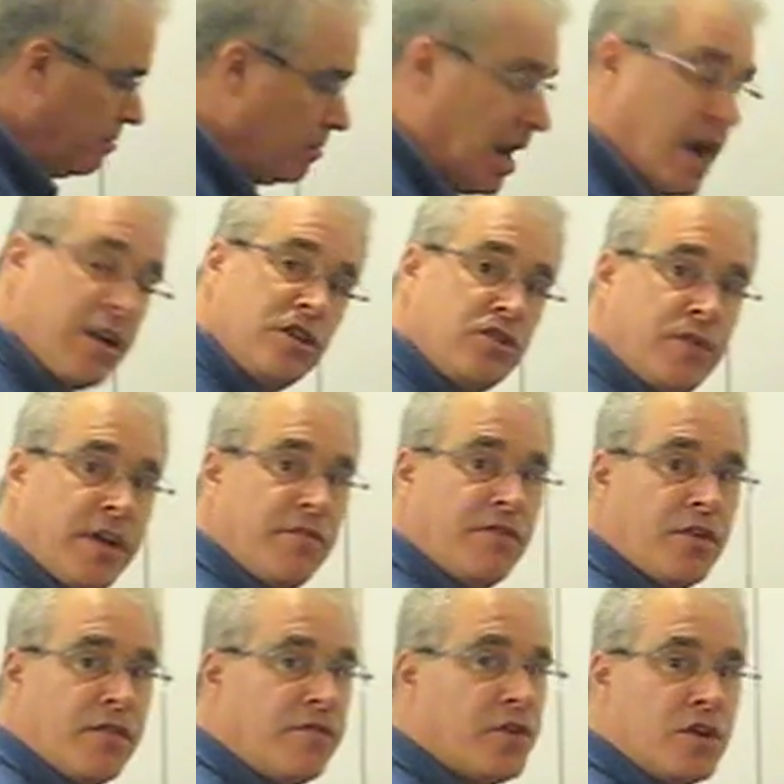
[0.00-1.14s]
Monitor it for
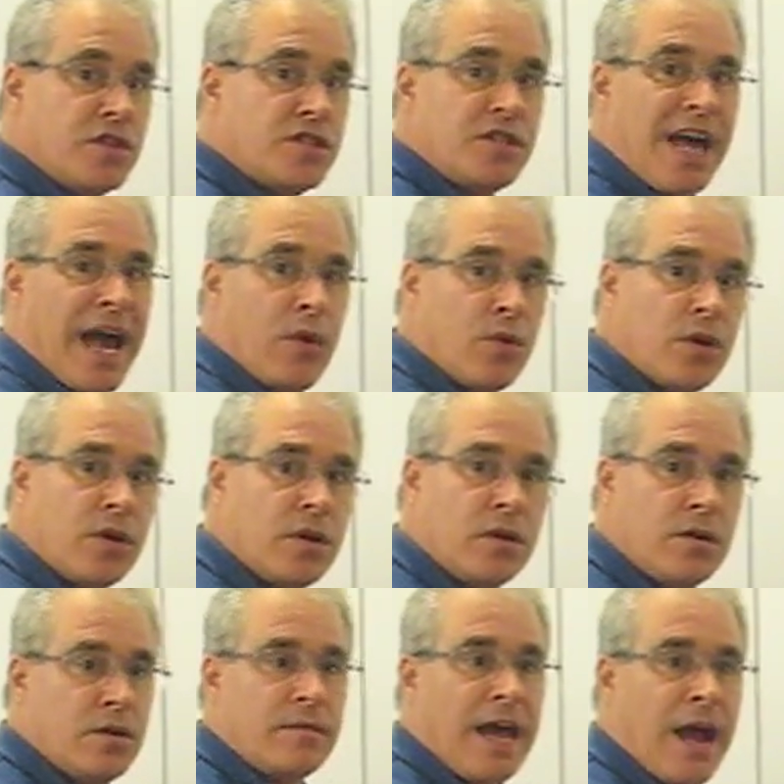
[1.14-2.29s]
the first hour,
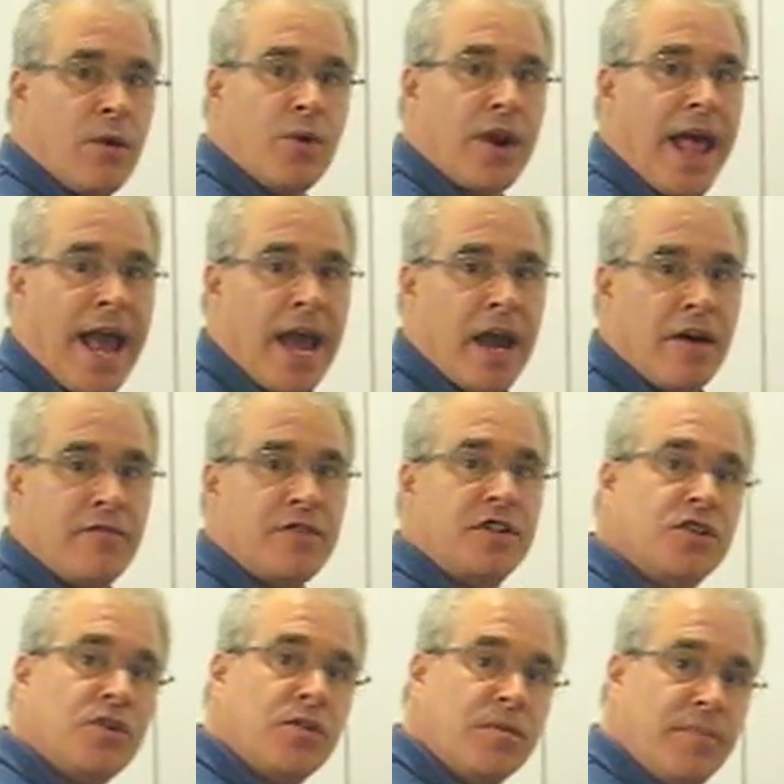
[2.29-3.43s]
hour and a half
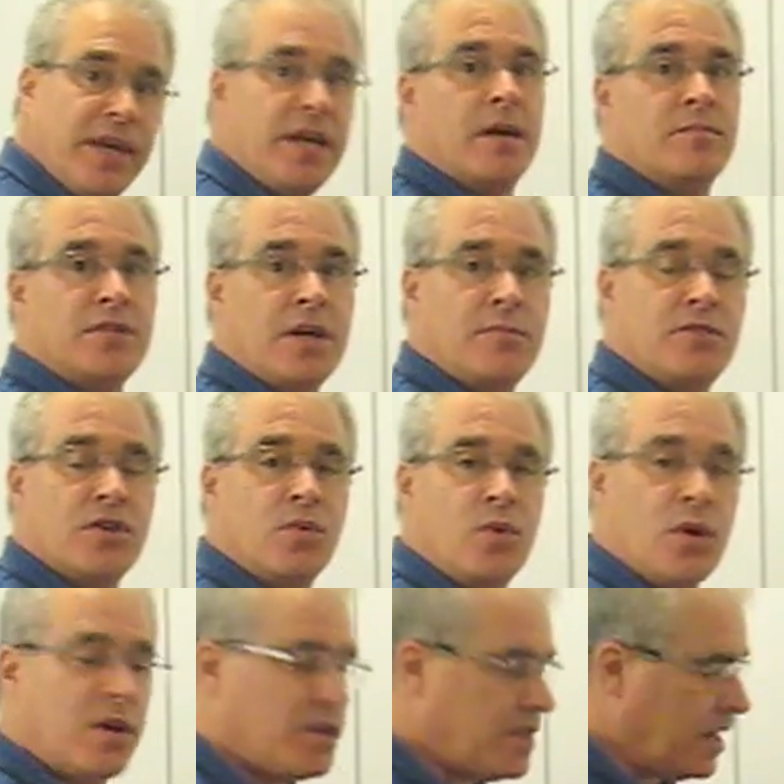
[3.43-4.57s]
until the meat comes up to the
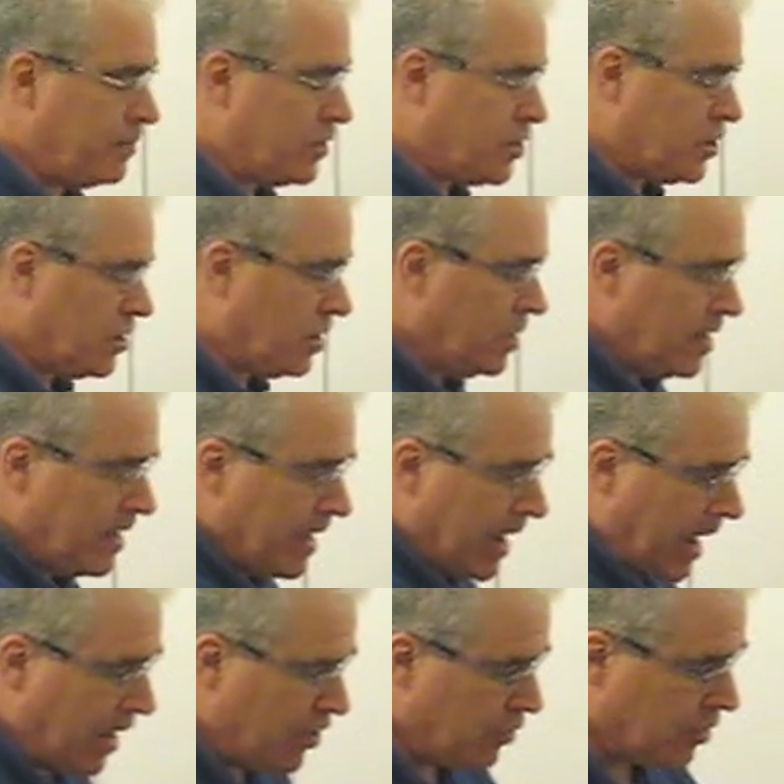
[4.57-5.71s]
water temperature,
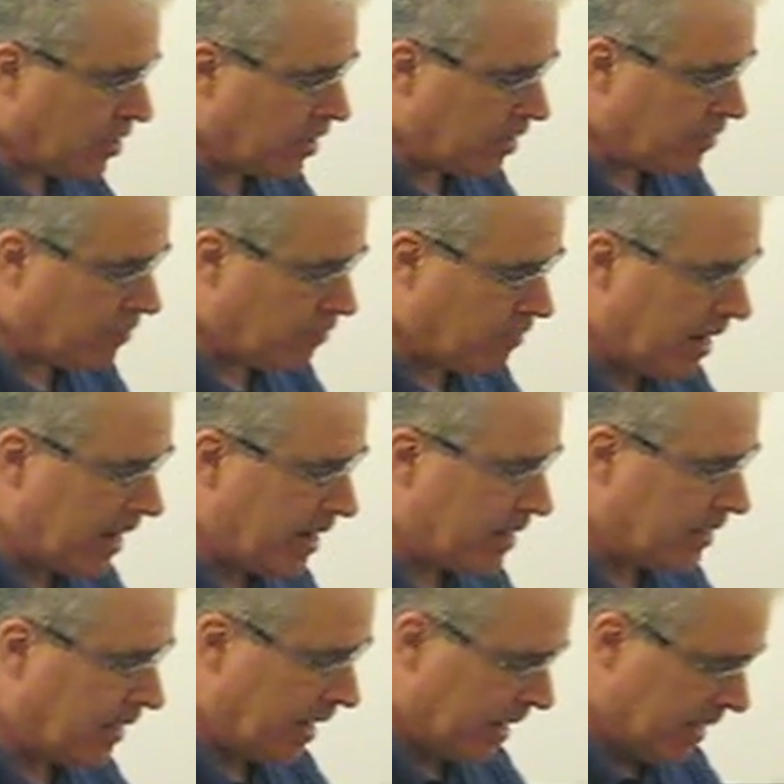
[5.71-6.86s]
and you can
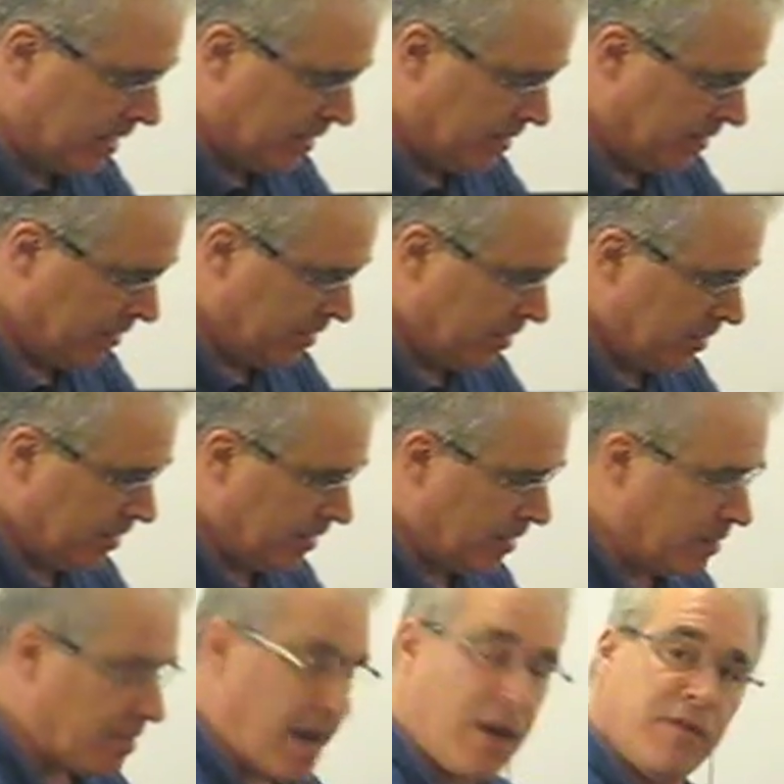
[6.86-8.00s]
regulate the
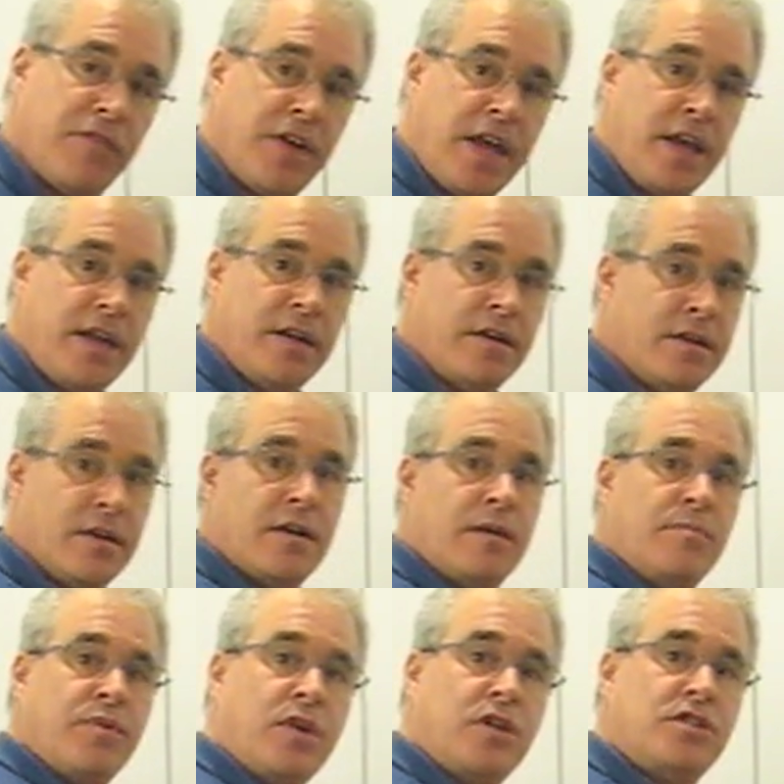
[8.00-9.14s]
amount of heat
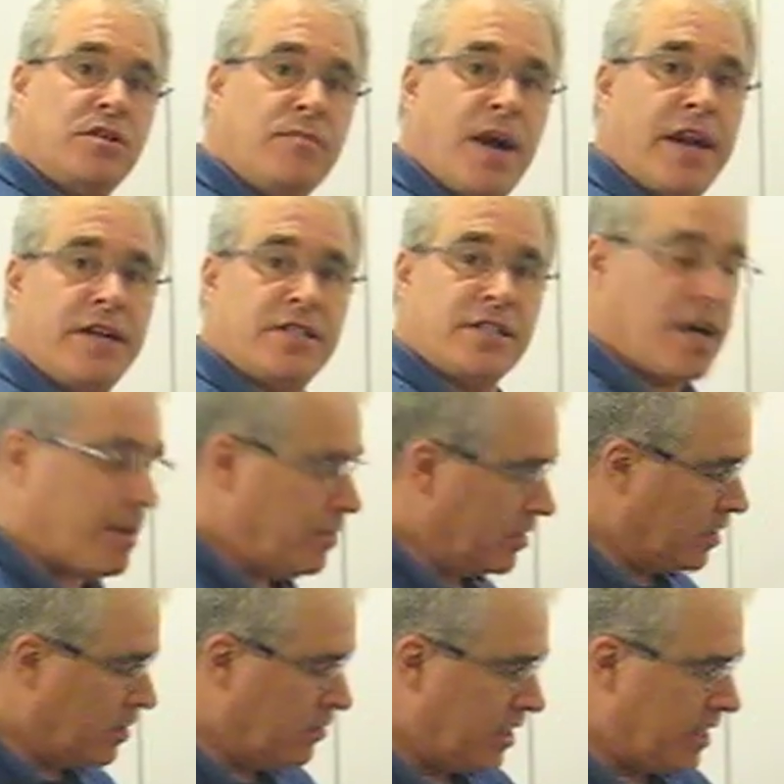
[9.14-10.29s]
plus or minus a couple of
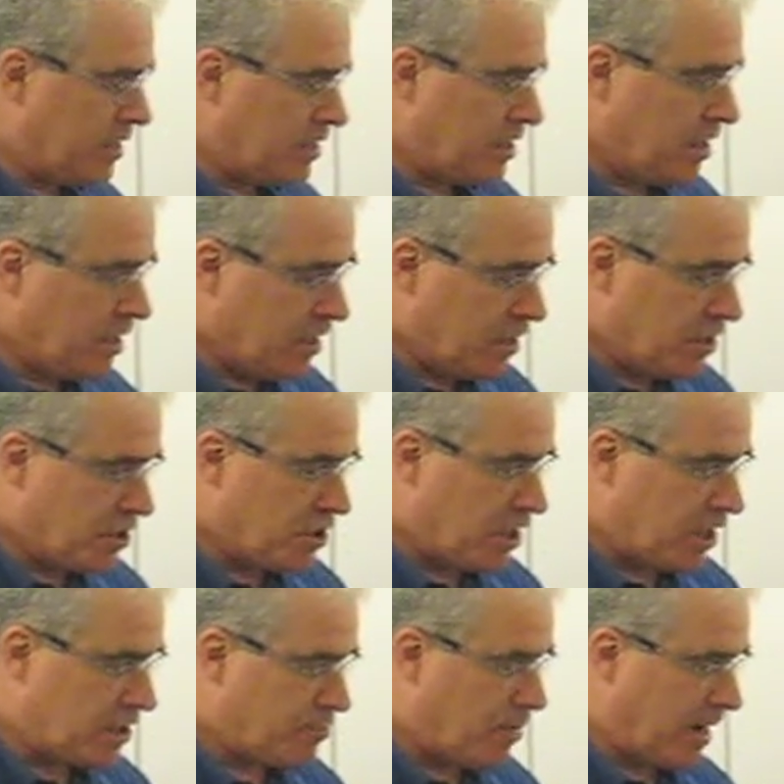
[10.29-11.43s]
degrees
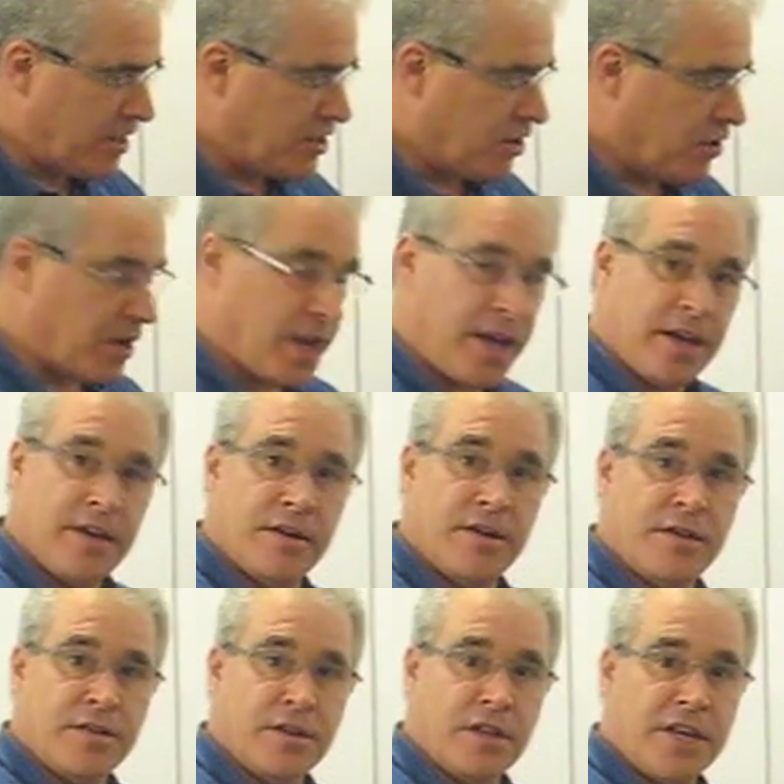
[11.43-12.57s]
just by turning
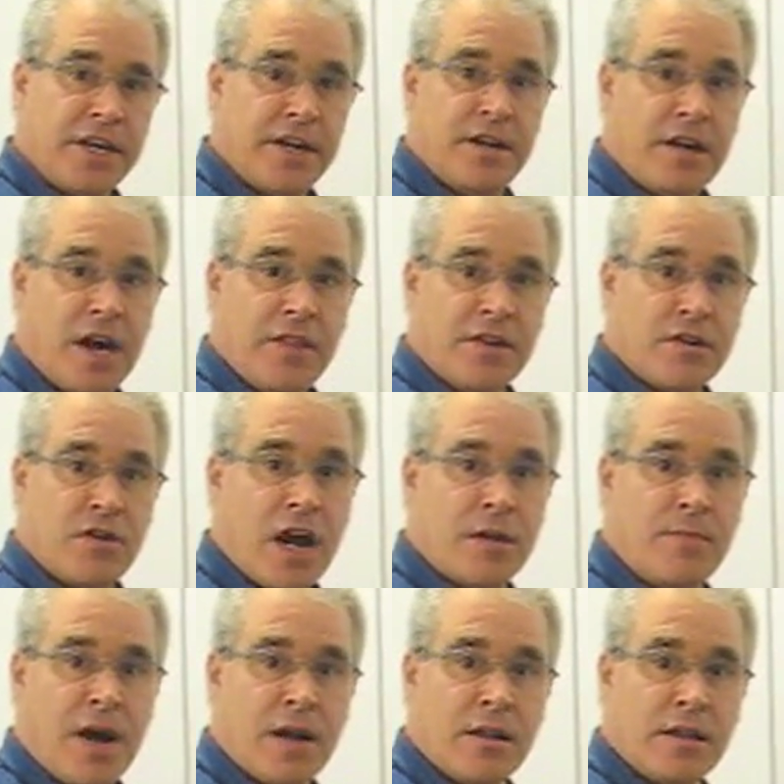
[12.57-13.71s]
the lid on the crock
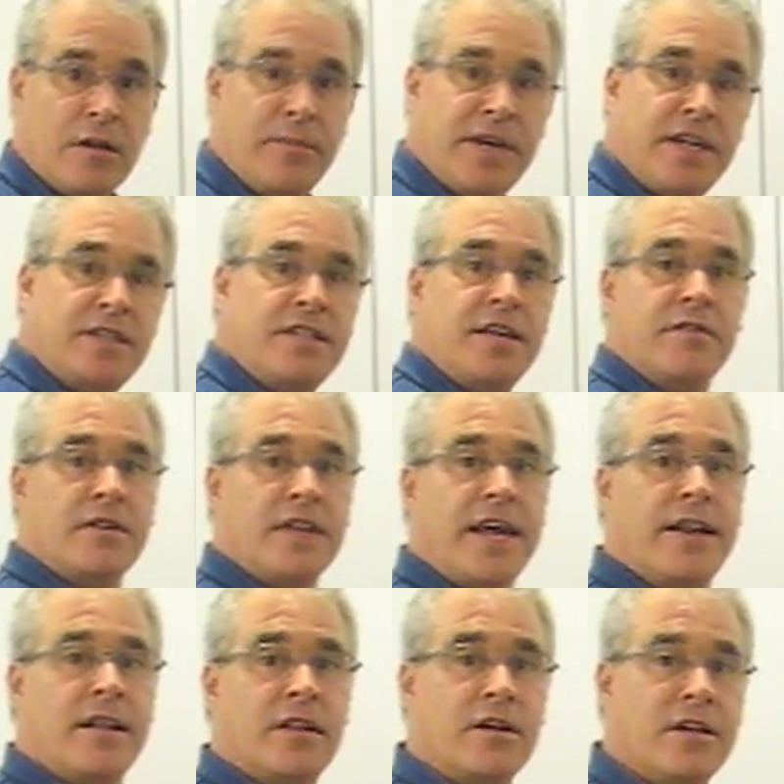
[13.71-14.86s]
pot a little bit to either let
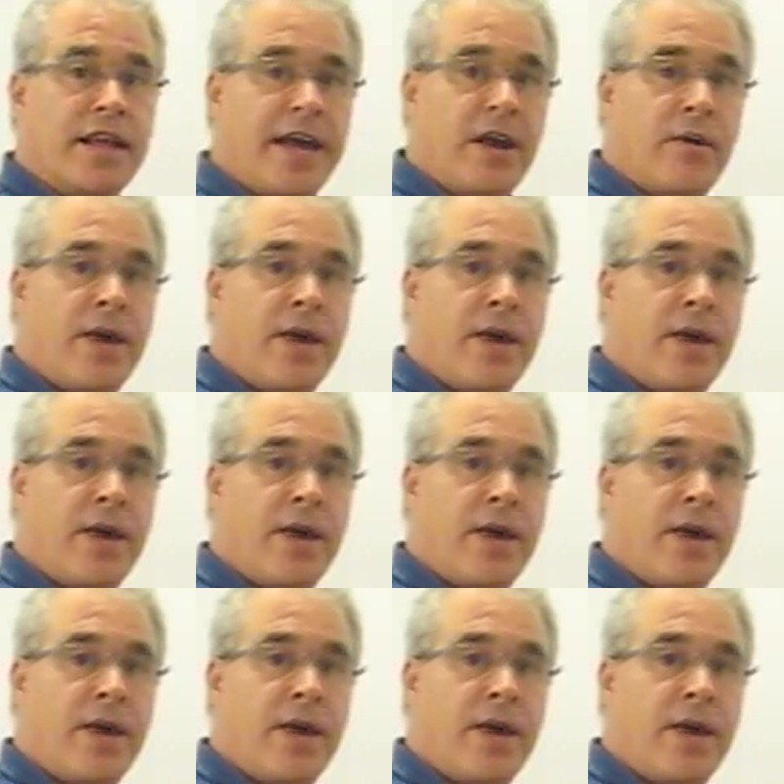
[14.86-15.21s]
a little air